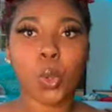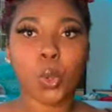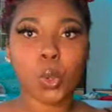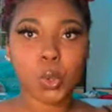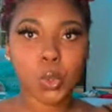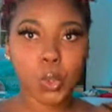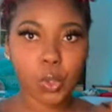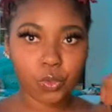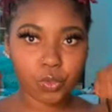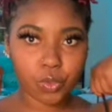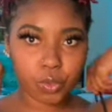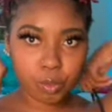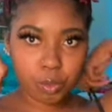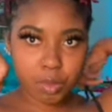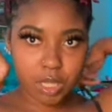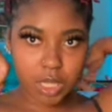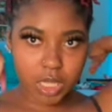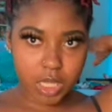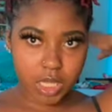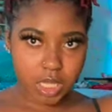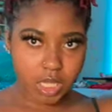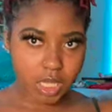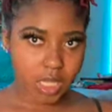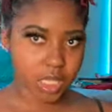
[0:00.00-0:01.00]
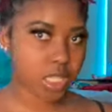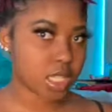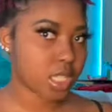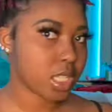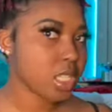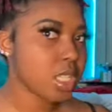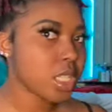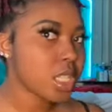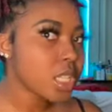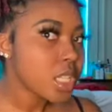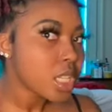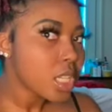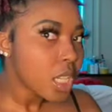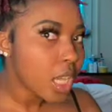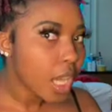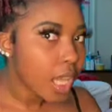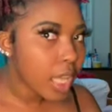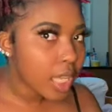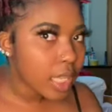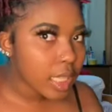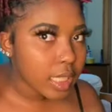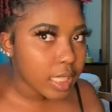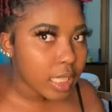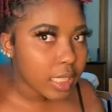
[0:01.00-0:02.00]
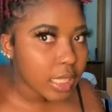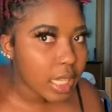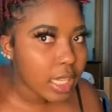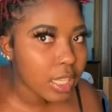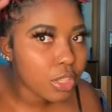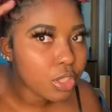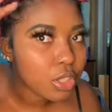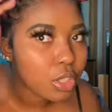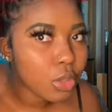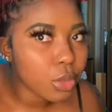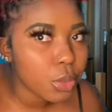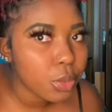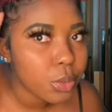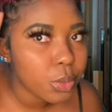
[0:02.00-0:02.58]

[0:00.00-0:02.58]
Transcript: So for me, I look like I, you know,